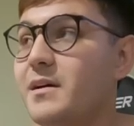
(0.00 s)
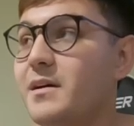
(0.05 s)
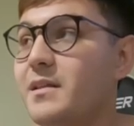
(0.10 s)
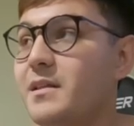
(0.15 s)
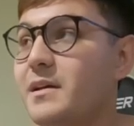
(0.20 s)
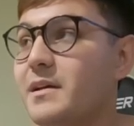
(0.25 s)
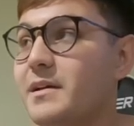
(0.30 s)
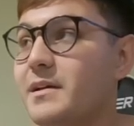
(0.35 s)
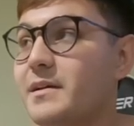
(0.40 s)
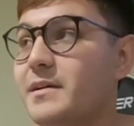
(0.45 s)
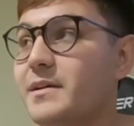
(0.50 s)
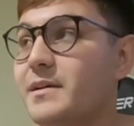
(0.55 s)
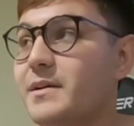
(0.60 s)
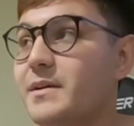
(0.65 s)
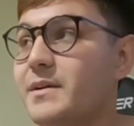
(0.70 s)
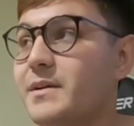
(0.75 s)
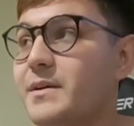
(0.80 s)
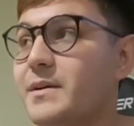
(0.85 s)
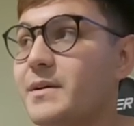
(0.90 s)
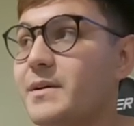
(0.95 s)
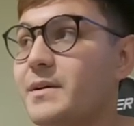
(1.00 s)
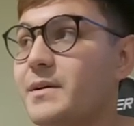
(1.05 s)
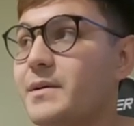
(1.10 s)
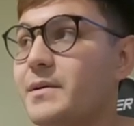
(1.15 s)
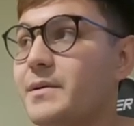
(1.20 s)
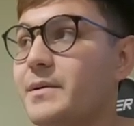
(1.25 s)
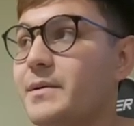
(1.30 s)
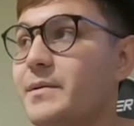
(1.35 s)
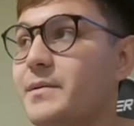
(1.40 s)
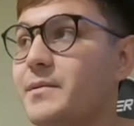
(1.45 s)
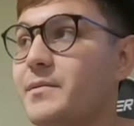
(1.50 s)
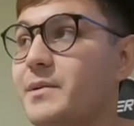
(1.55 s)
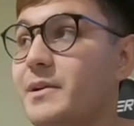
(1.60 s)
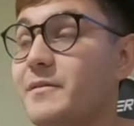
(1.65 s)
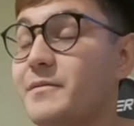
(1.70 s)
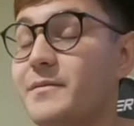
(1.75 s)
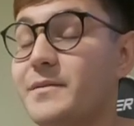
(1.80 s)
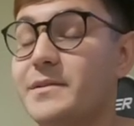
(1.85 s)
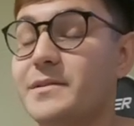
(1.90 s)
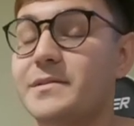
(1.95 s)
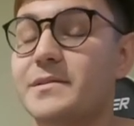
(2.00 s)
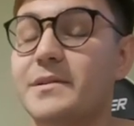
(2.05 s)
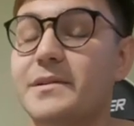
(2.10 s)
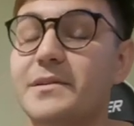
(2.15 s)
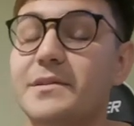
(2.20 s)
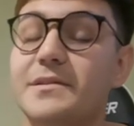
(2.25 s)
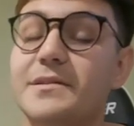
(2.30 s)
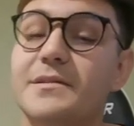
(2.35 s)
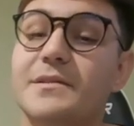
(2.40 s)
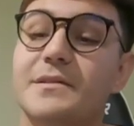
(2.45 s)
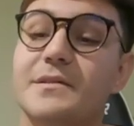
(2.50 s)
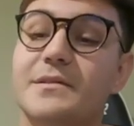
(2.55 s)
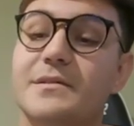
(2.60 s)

like when I first started.